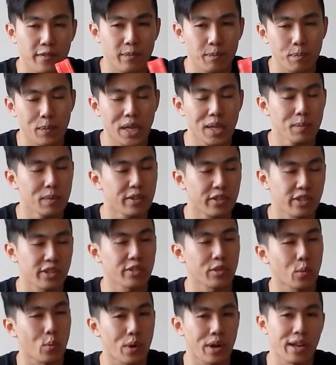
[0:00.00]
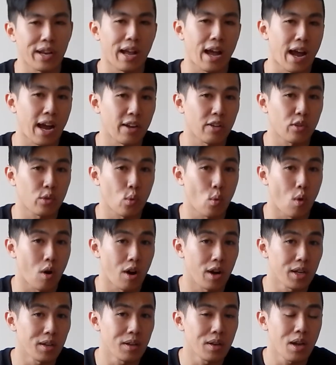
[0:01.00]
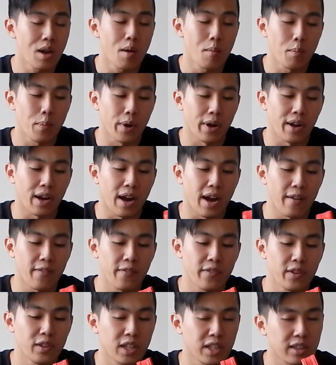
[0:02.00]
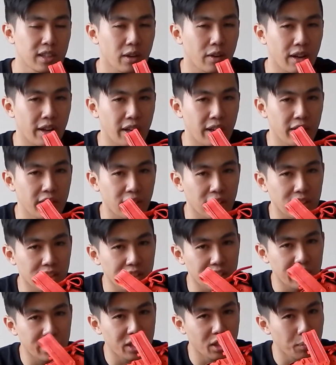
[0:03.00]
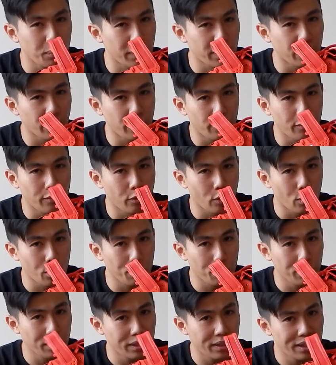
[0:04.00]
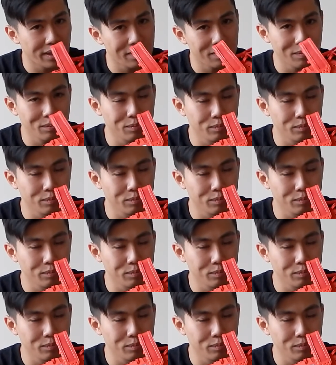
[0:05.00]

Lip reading: maybe it's just the way that I squat, but I feel like there is a little bit of foreplay,